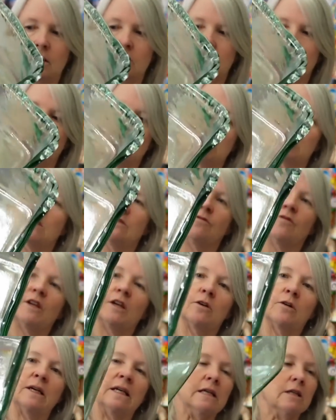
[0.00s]
Just
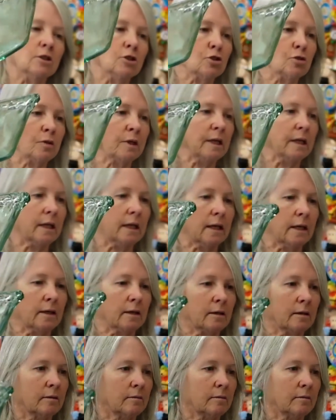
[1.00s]
very intriguing.